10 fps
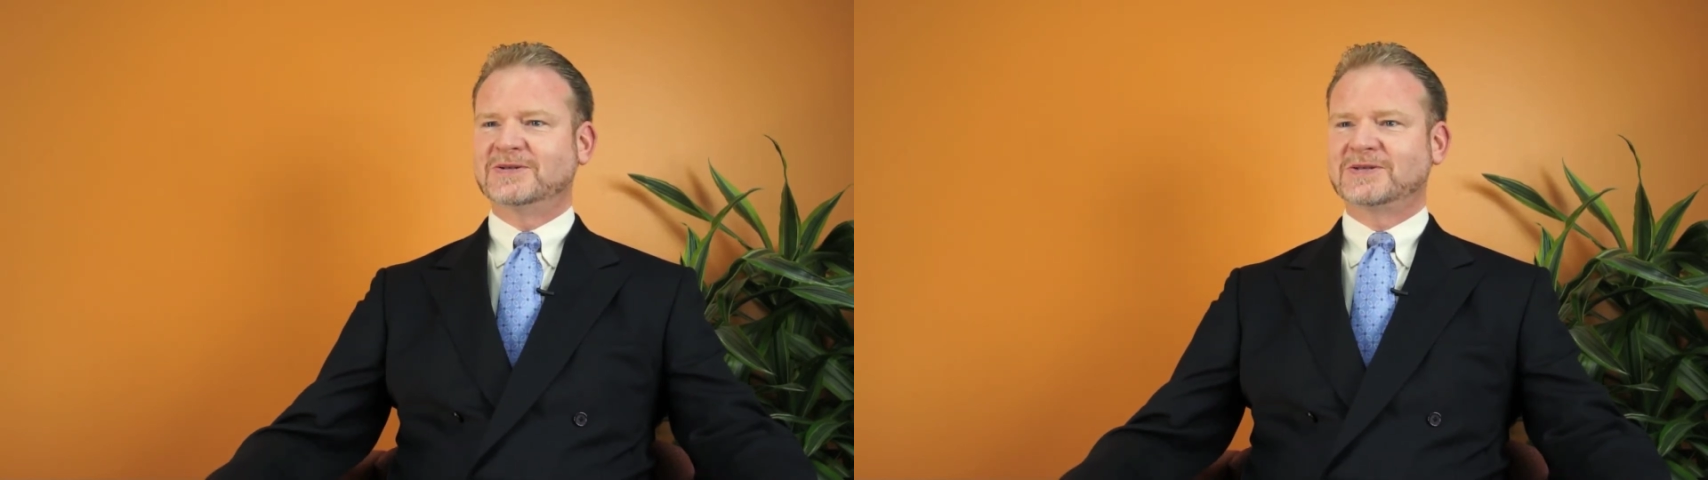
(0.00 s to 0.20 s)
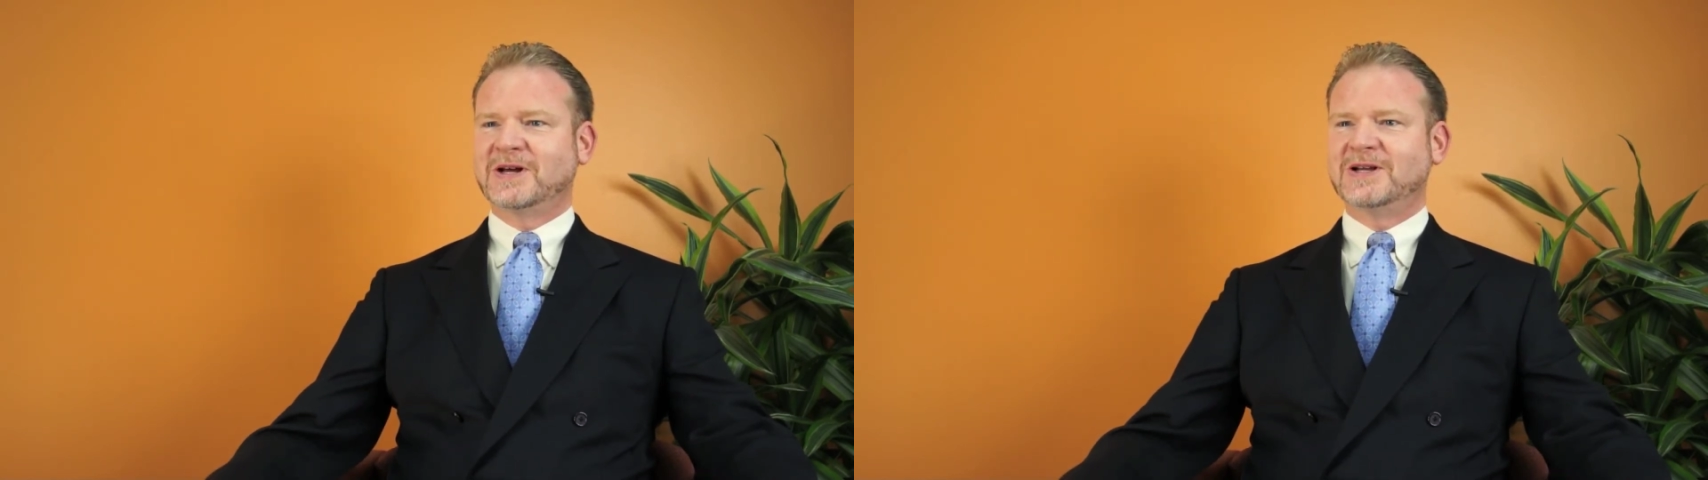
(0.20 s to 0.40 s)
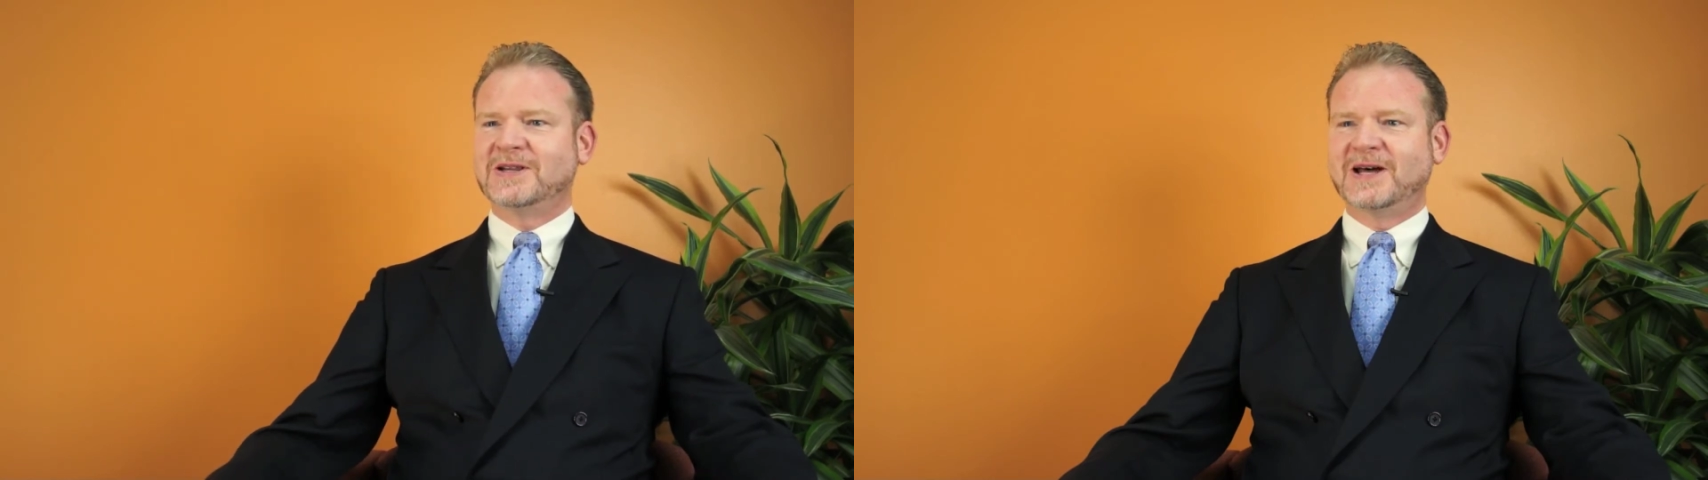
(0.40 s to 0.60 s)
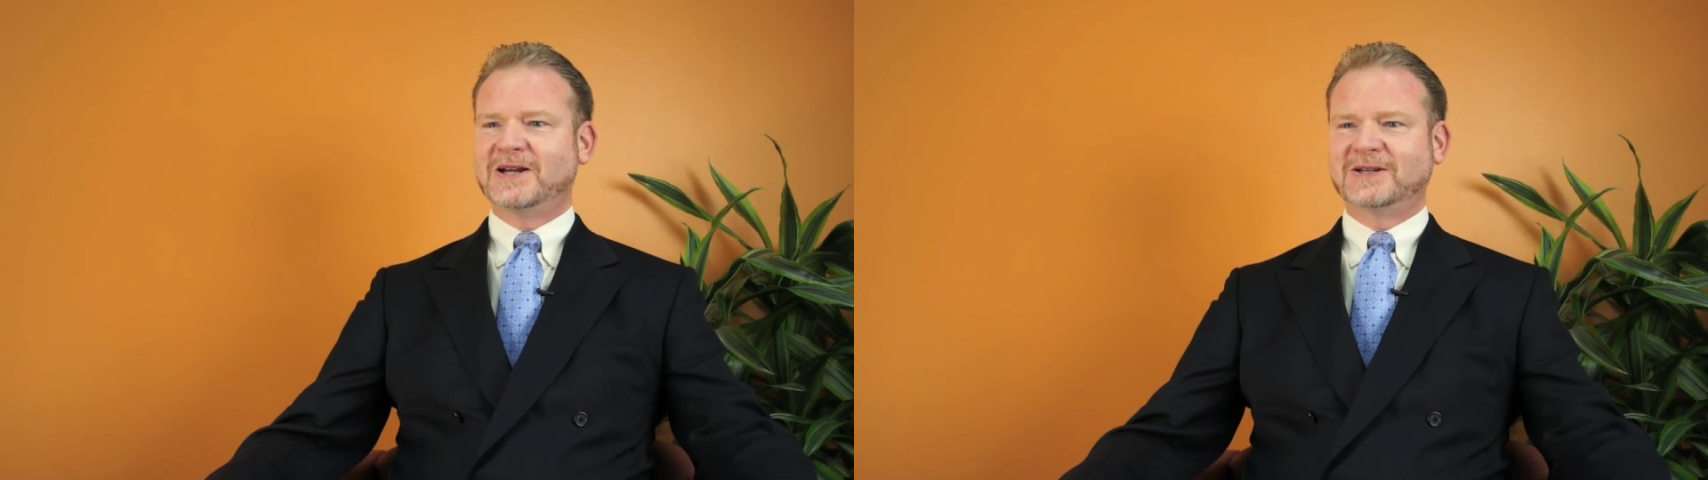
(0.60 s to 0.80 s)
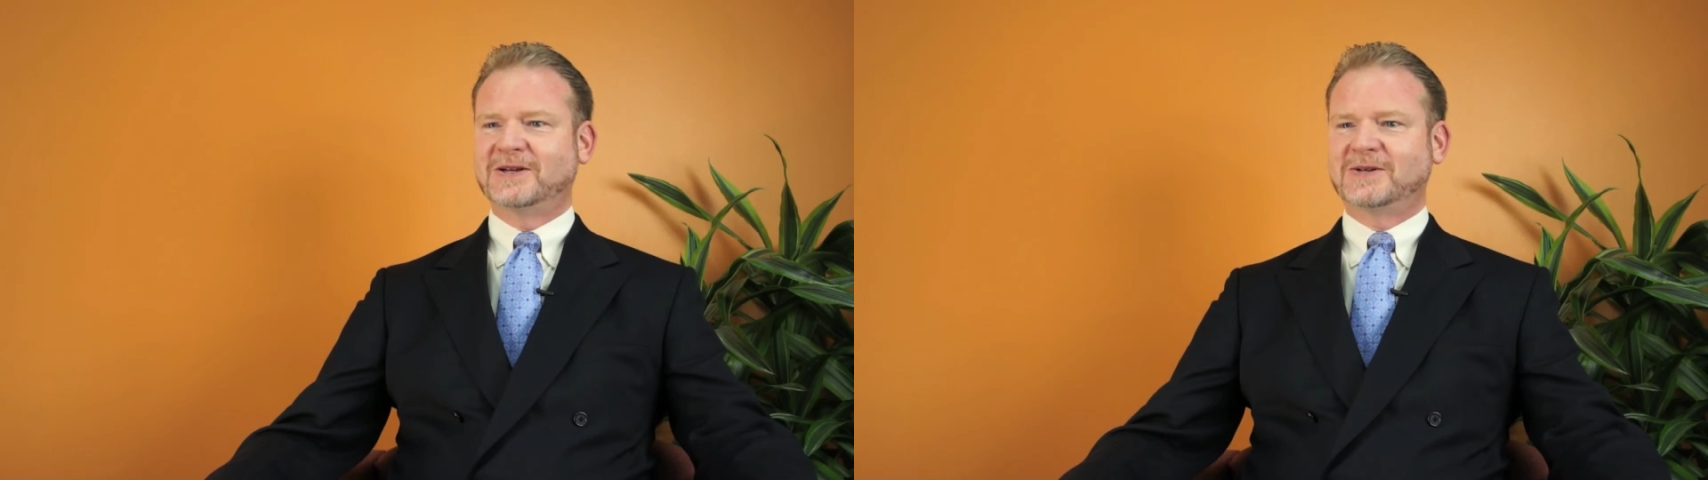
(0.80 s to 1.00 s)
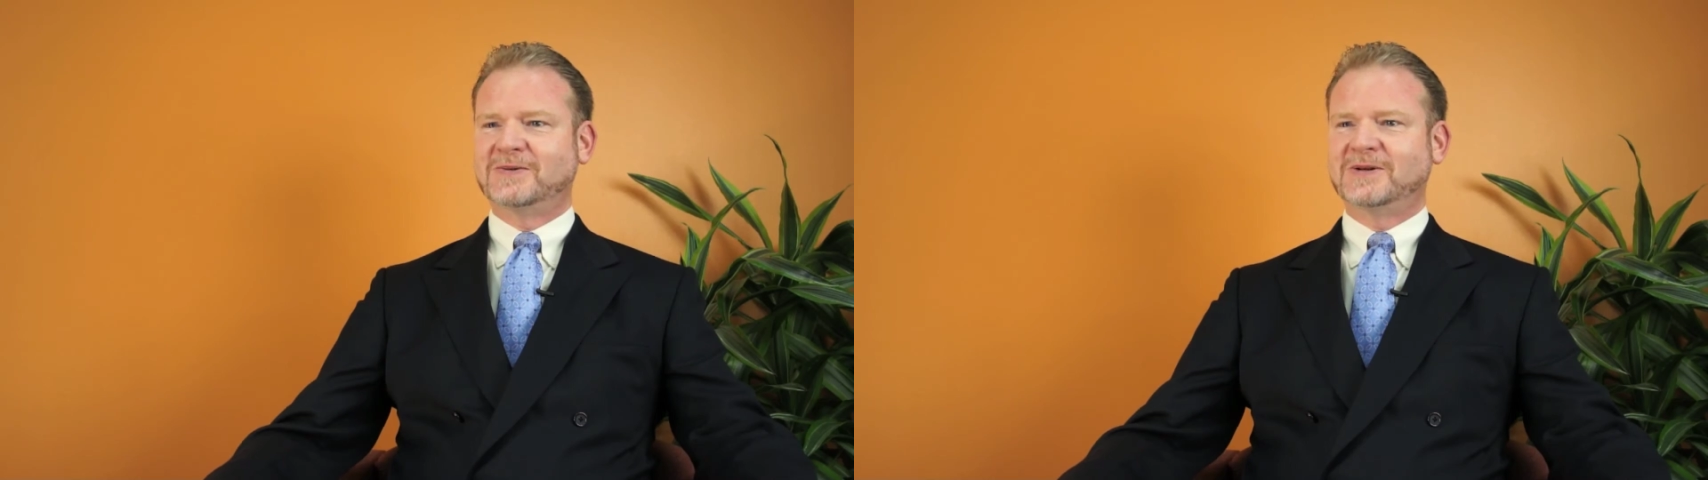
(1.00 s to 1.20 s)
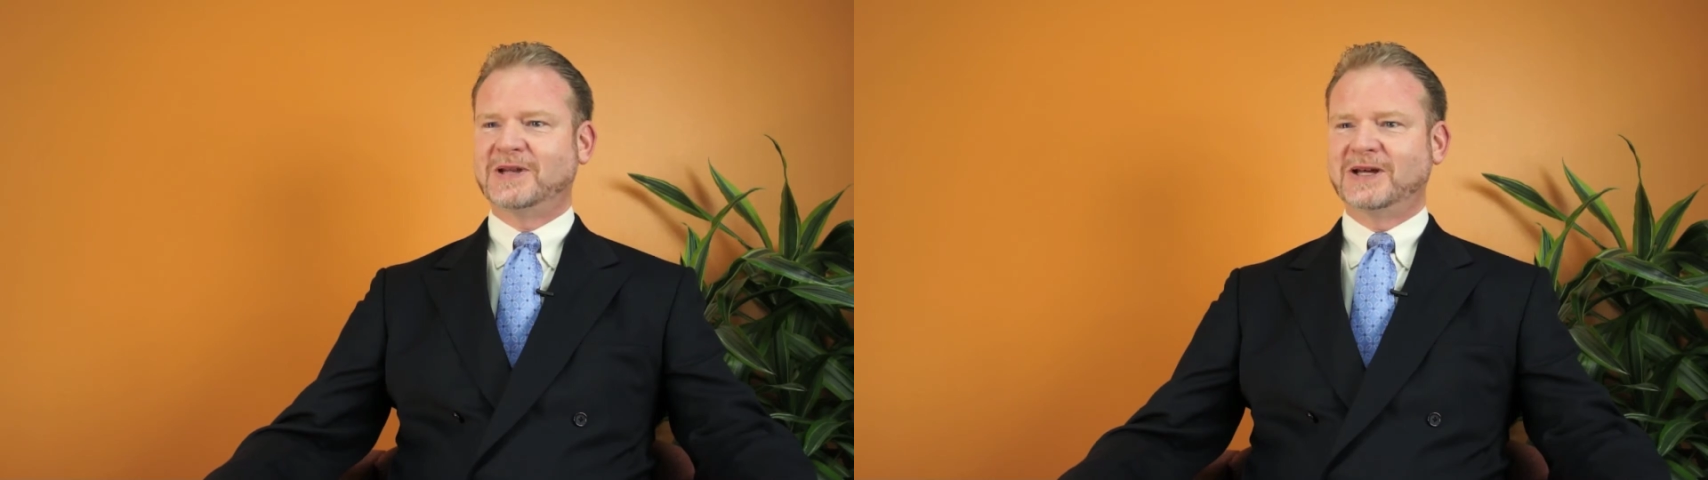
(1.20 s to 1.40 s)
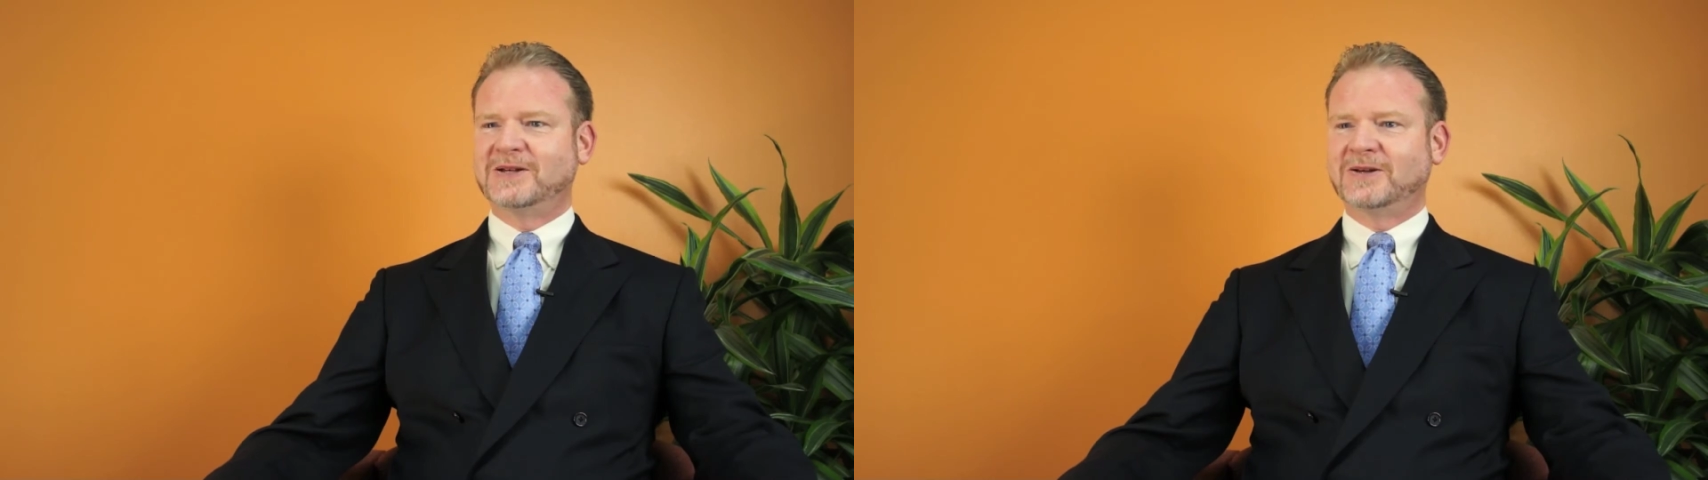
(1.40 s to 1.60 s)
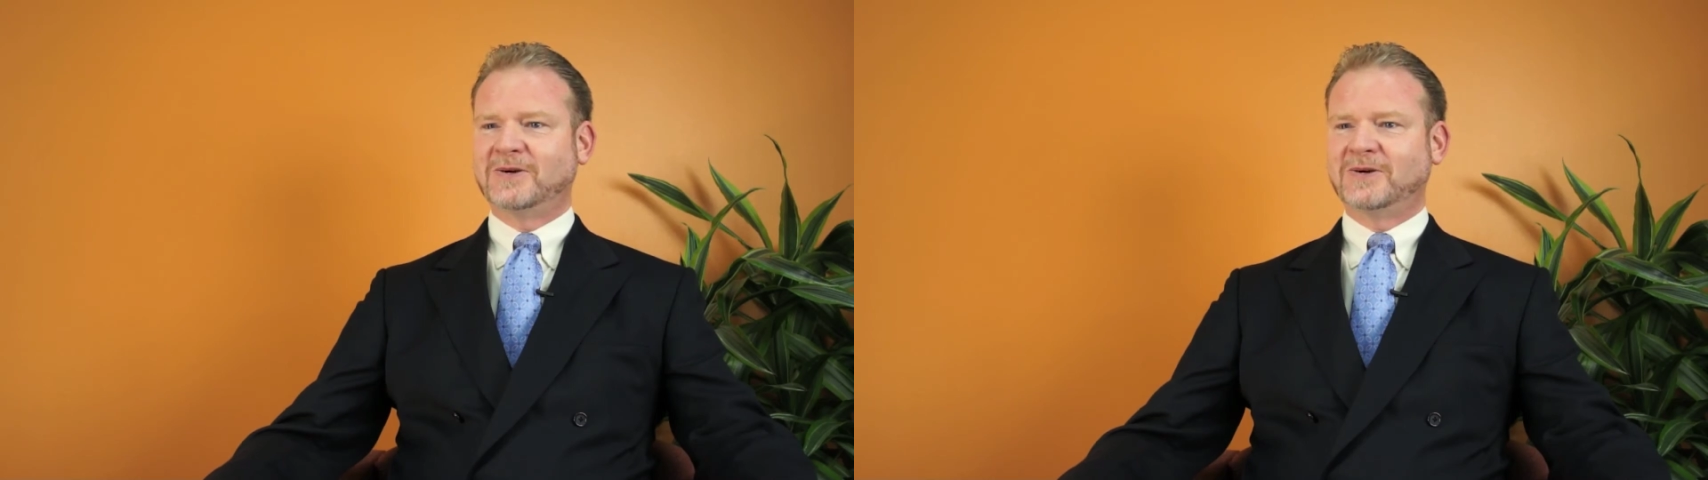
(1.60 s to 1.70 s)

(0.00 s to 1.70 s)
studied that and concluded that